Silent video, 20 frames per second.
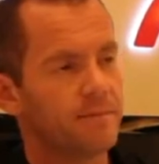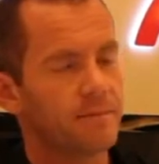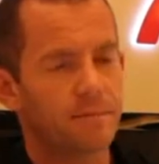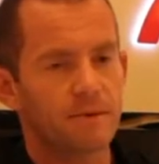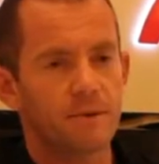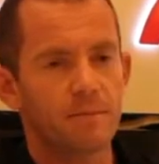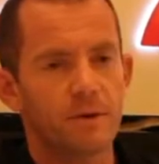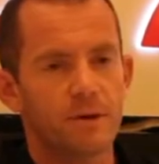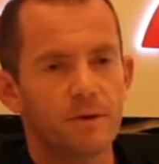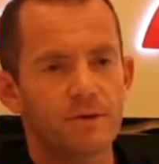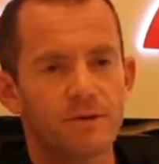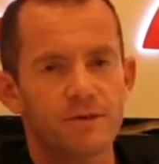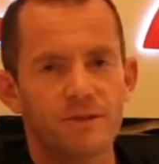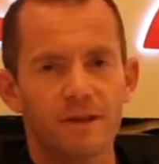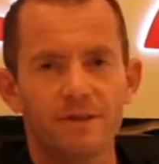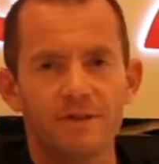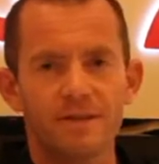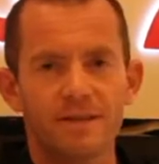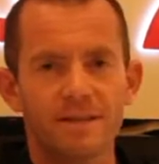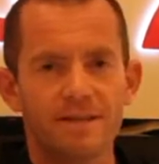computers
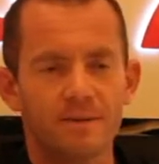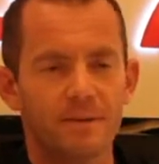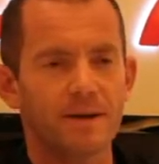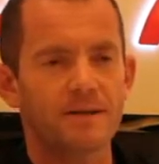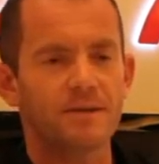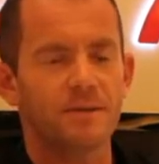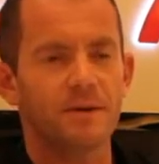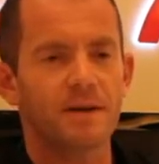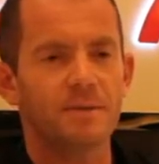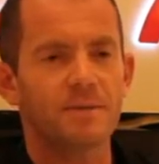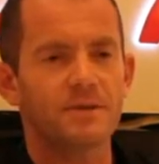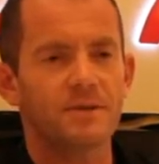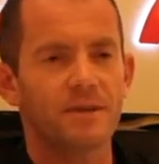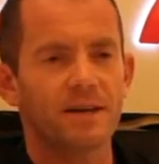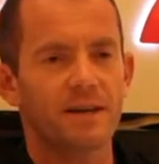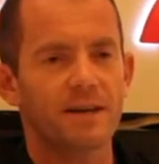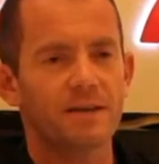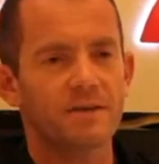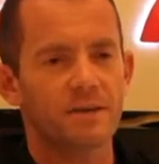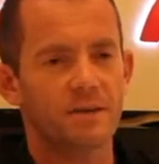don't tend to make so many
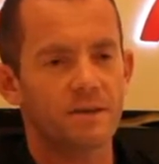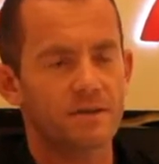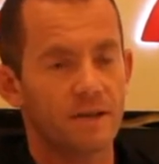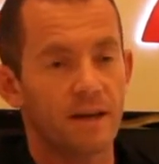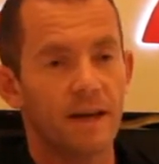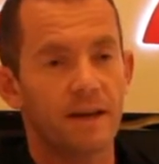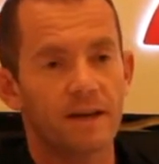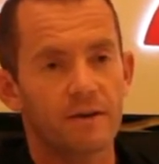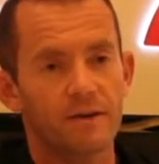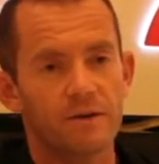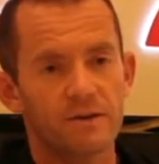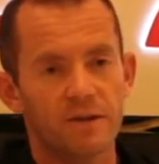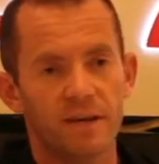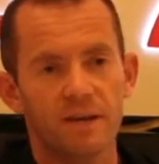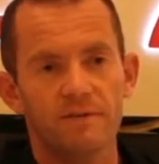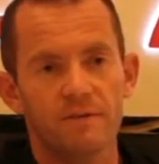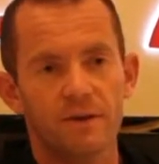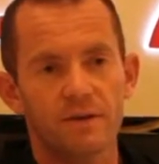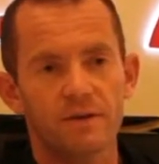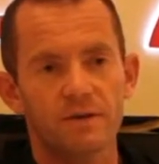mistakes, so it's the accuracy,
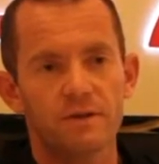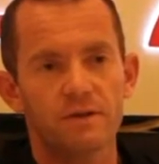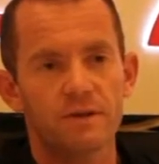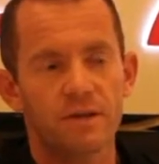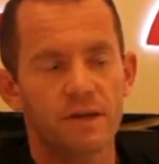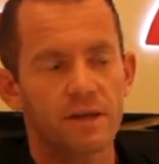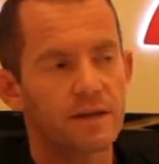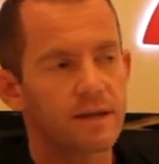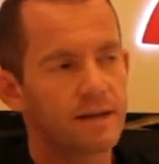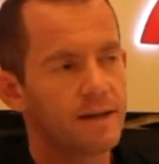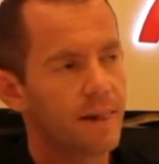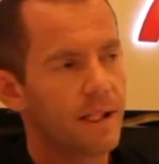efficiency.